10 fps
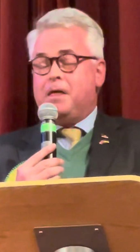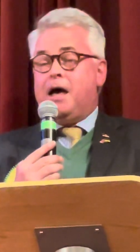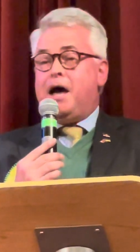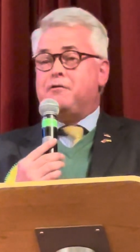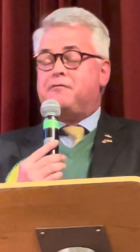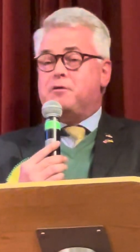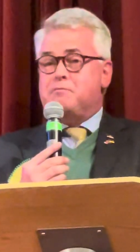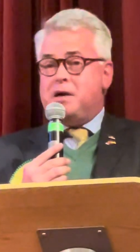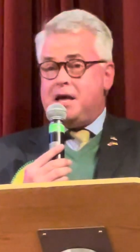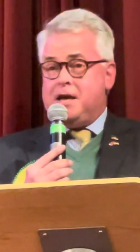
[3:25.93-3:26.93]
And for
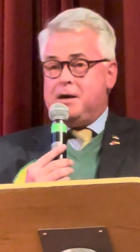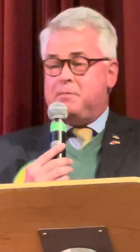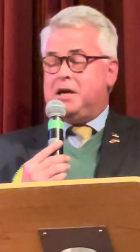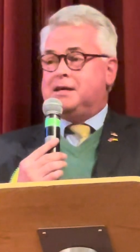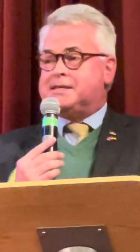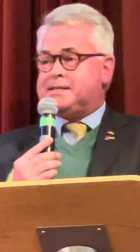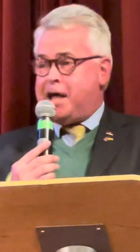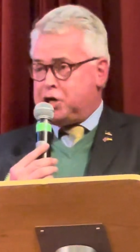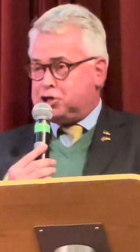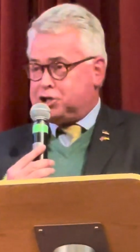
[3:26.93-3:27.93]
me, being
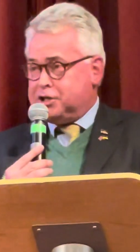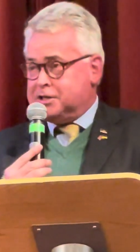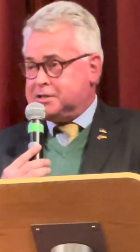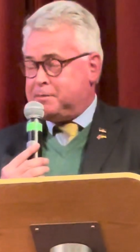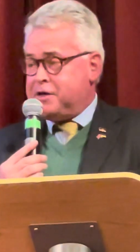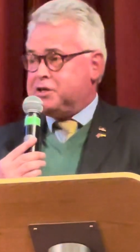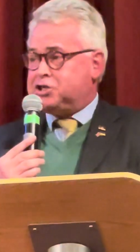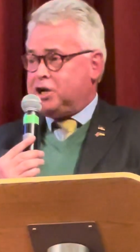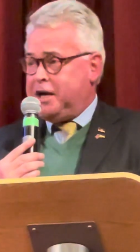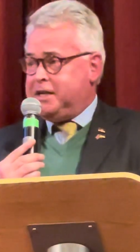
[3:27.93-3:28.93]
sanctioned by the
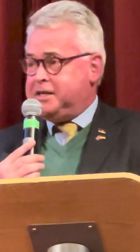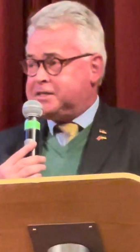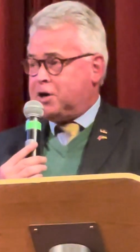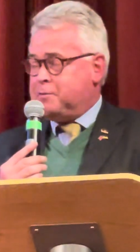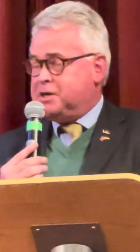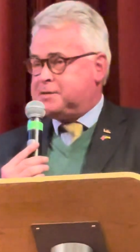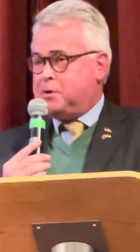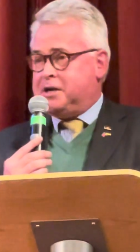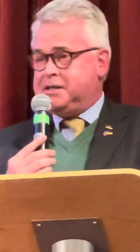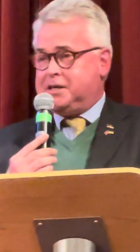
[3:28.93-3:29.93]
Chinese Communist
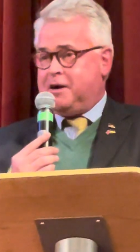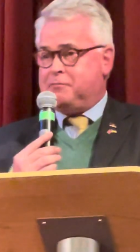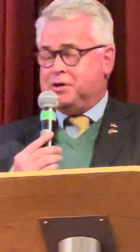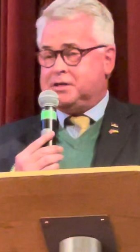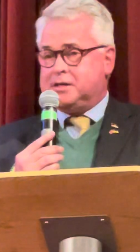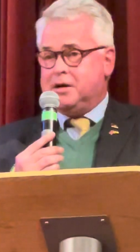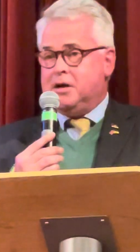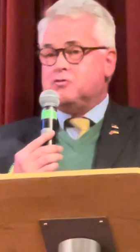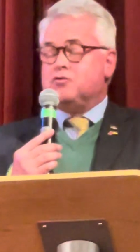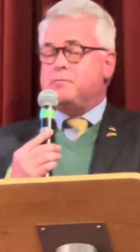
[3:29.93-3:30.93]
Party government
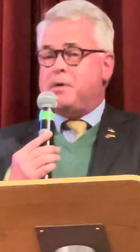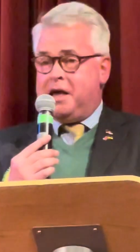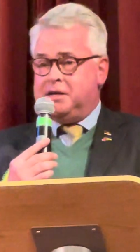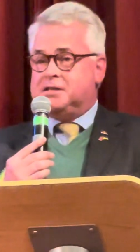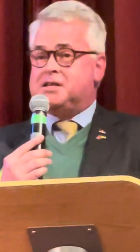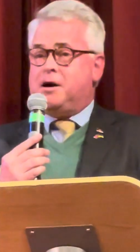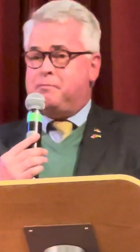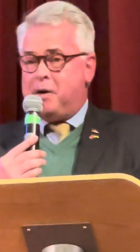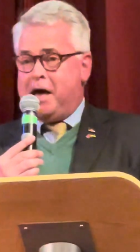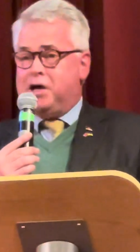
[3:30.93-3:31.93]
remains a
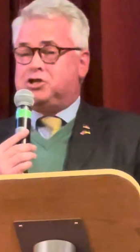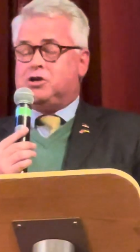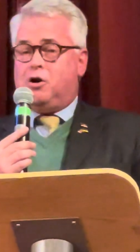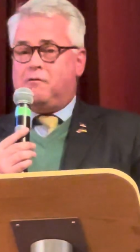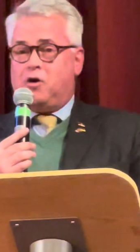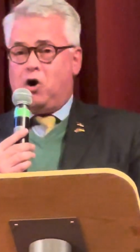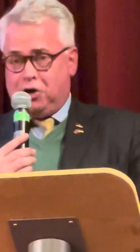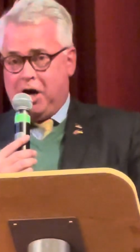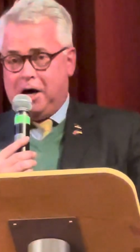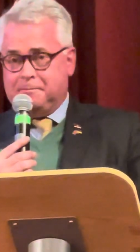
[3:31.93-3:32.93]
badge of
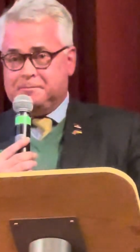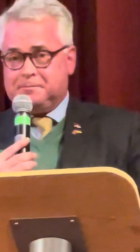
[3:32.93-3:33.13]
honor.